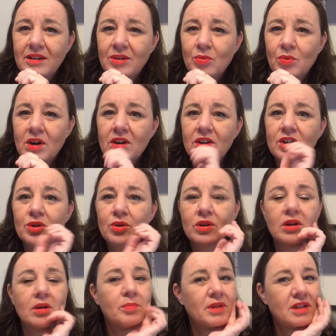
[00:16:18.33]
What are
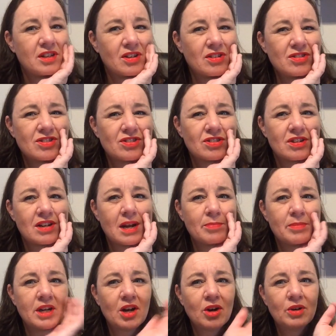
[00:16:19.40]
your opinions? Let
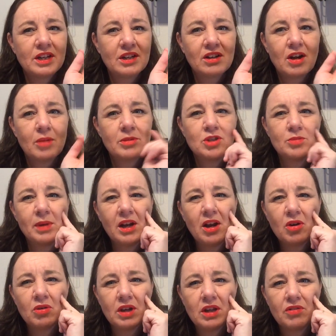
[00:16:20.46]
me know in the comments
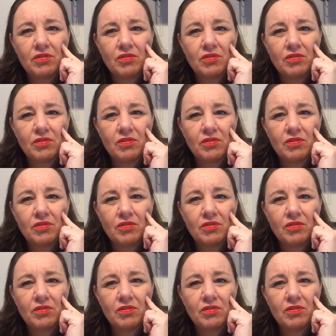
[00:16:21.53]
below